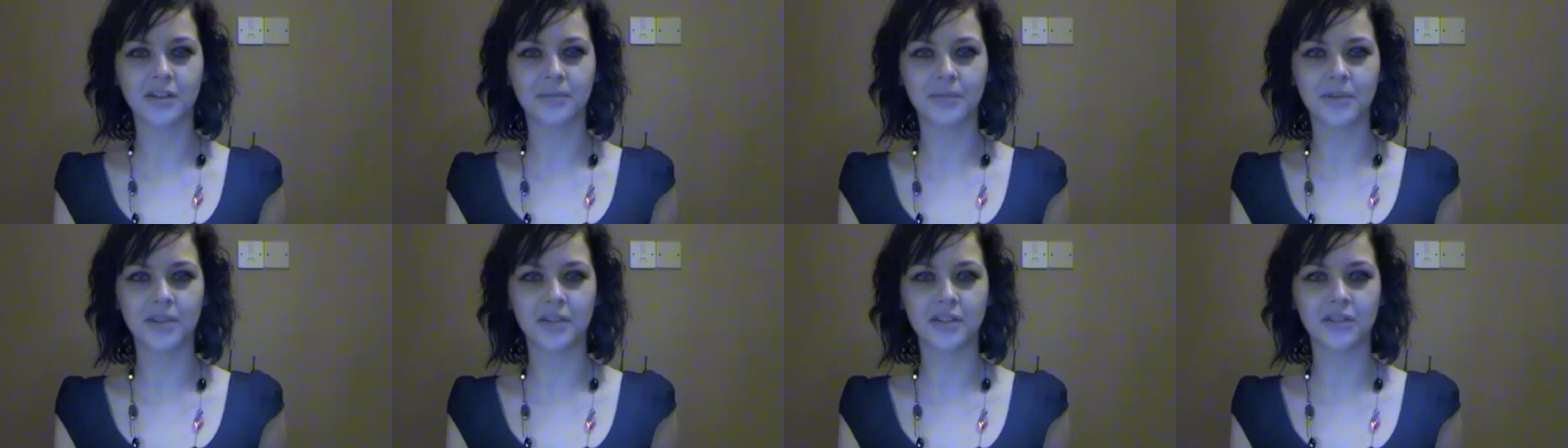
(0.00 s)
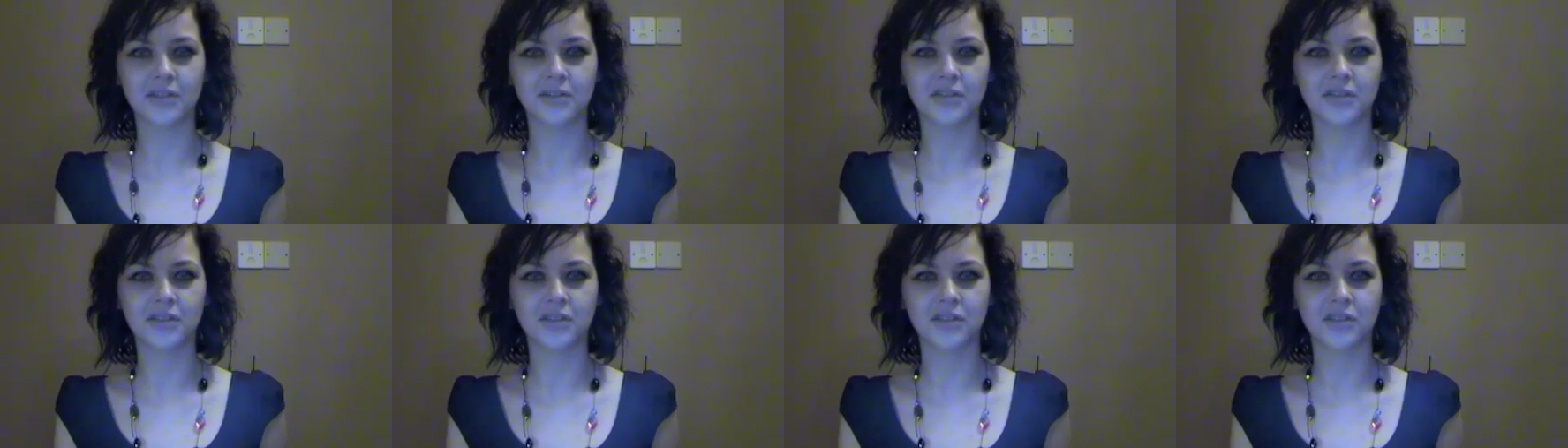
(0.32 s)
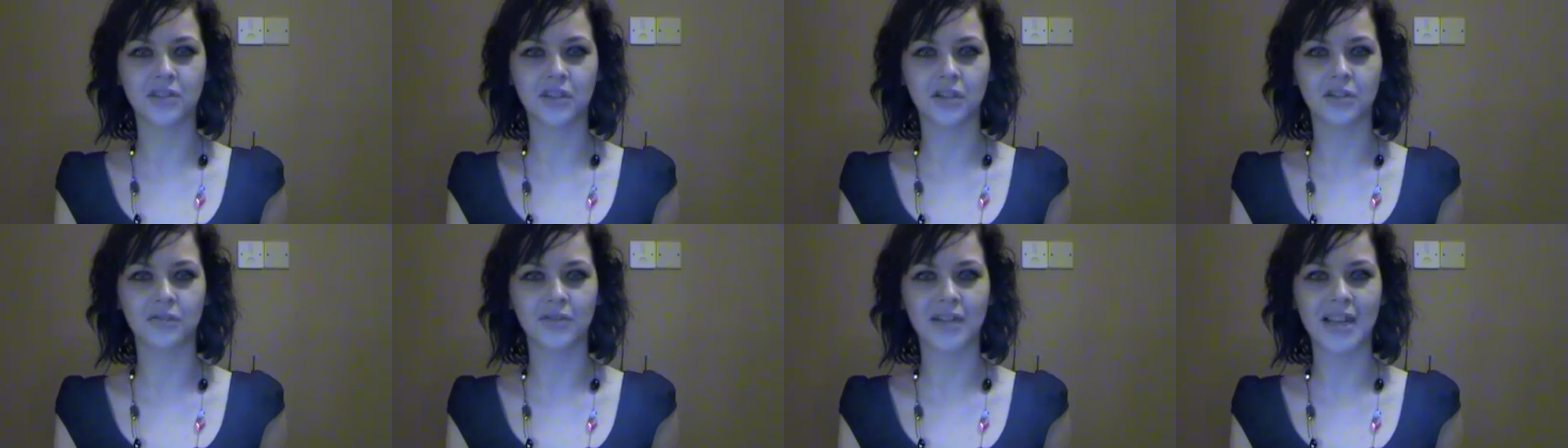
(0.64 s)
can be used to
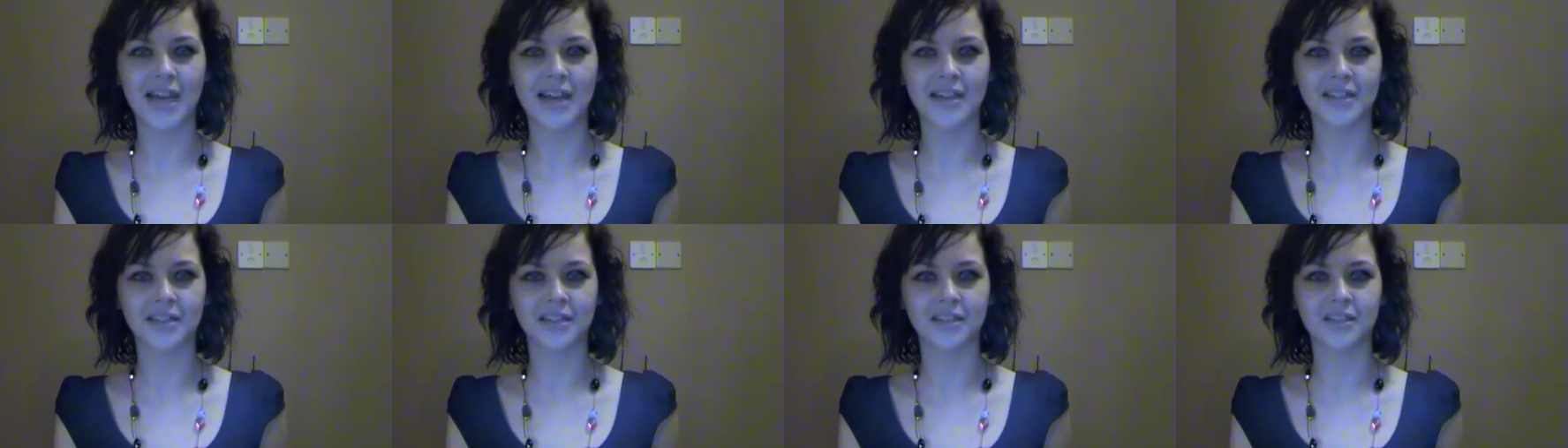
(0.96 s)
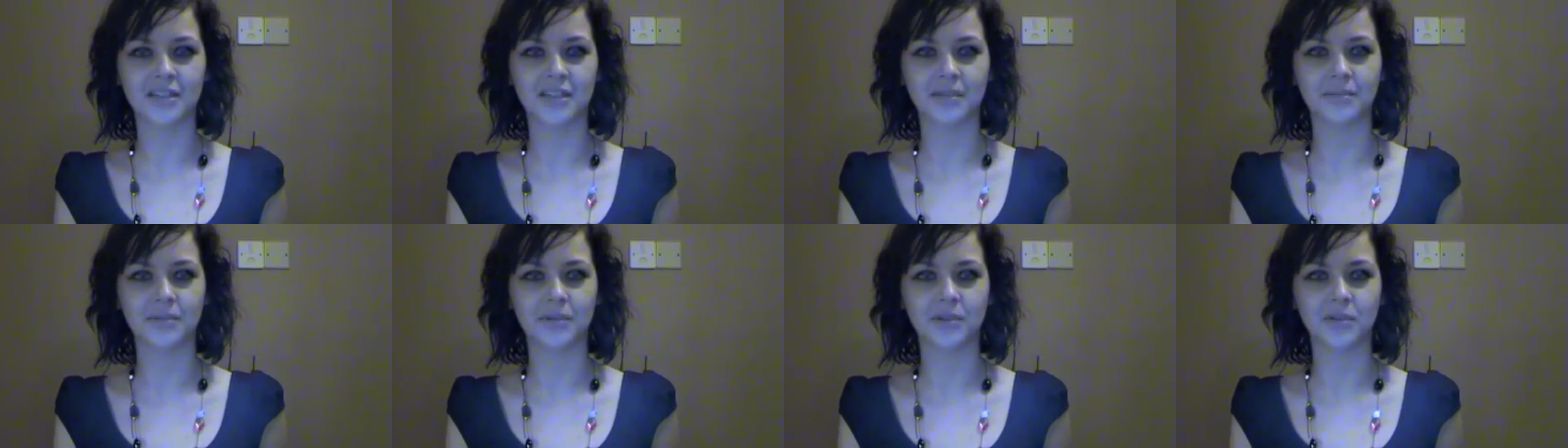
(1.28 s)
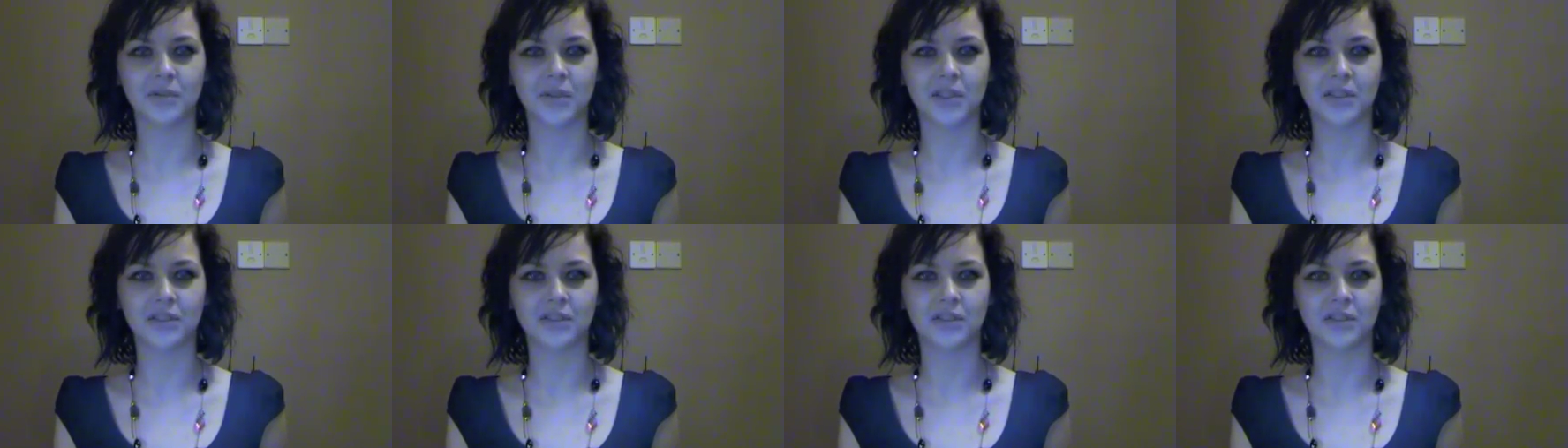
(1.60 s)
show a relationship
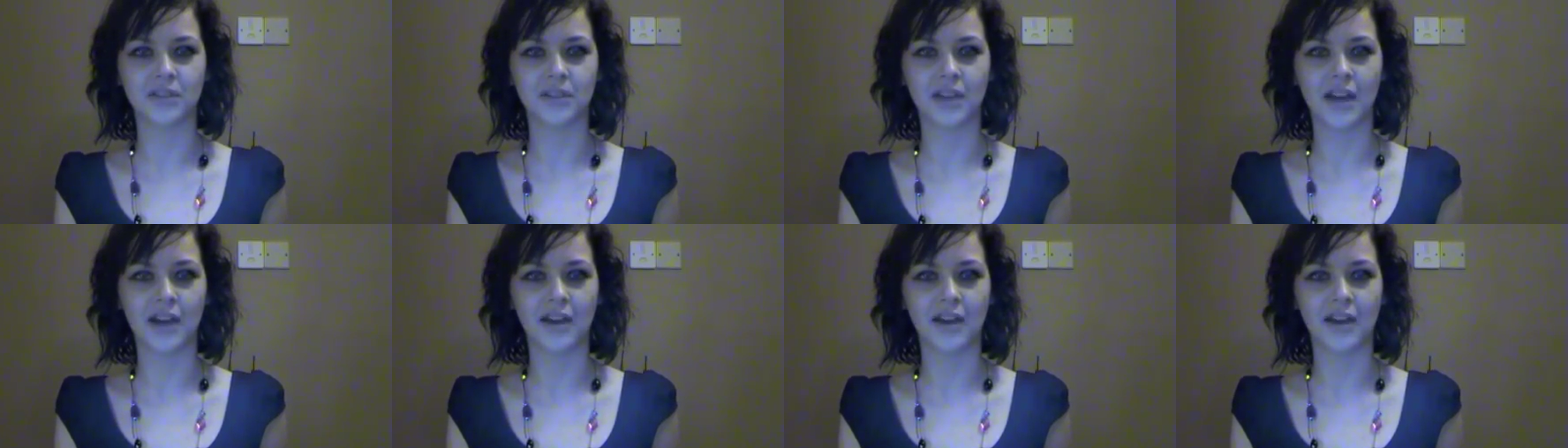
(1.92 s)
between 2